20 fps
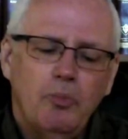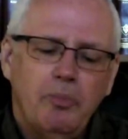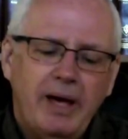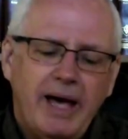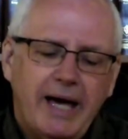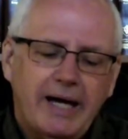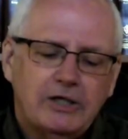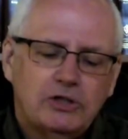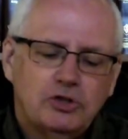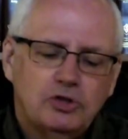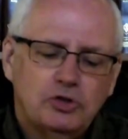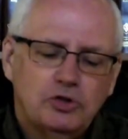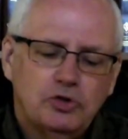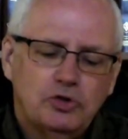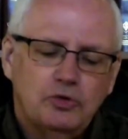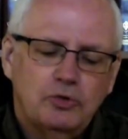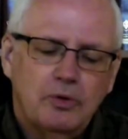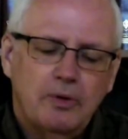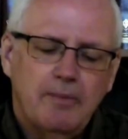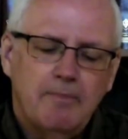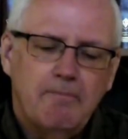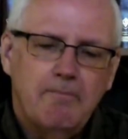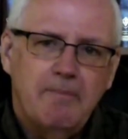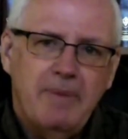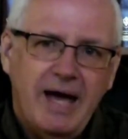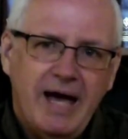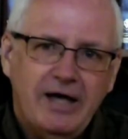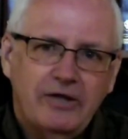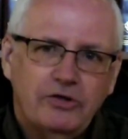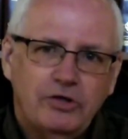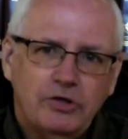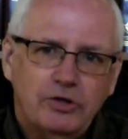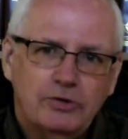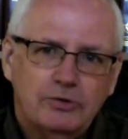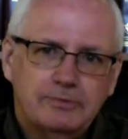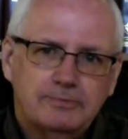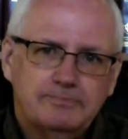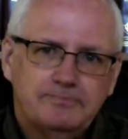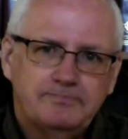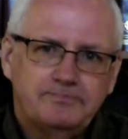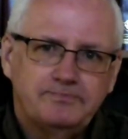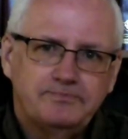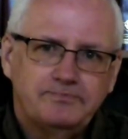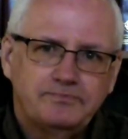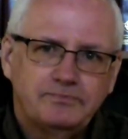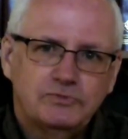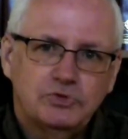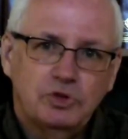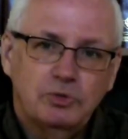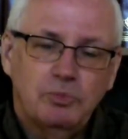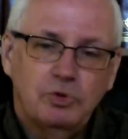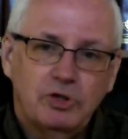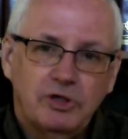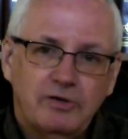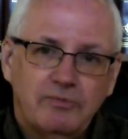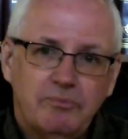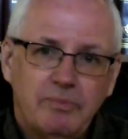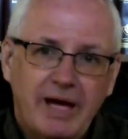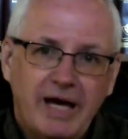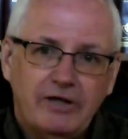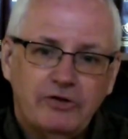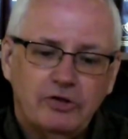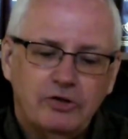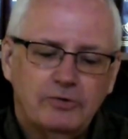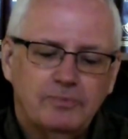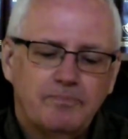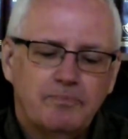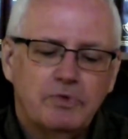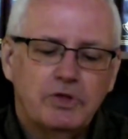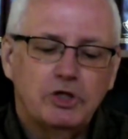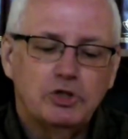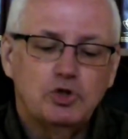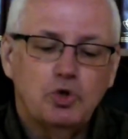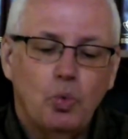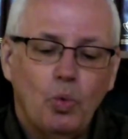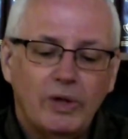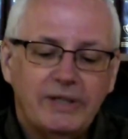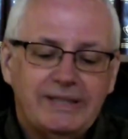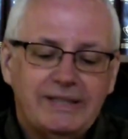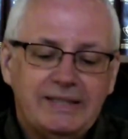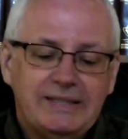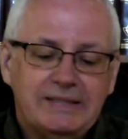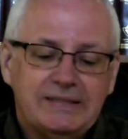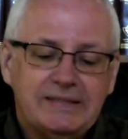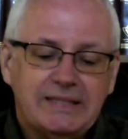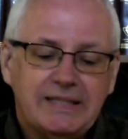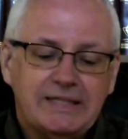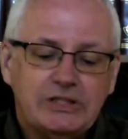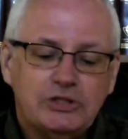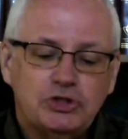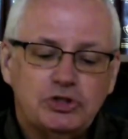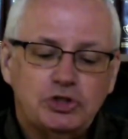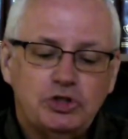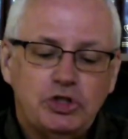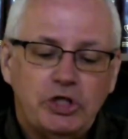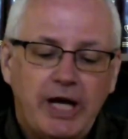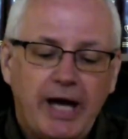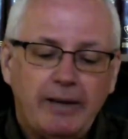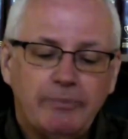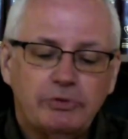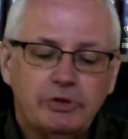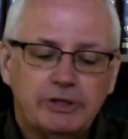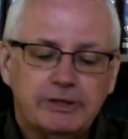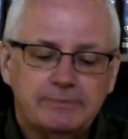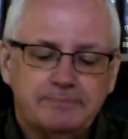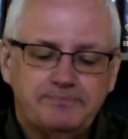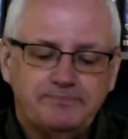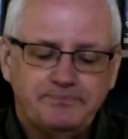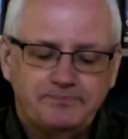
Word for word: back to Matthew, the book of Matthew, the 26th chapter,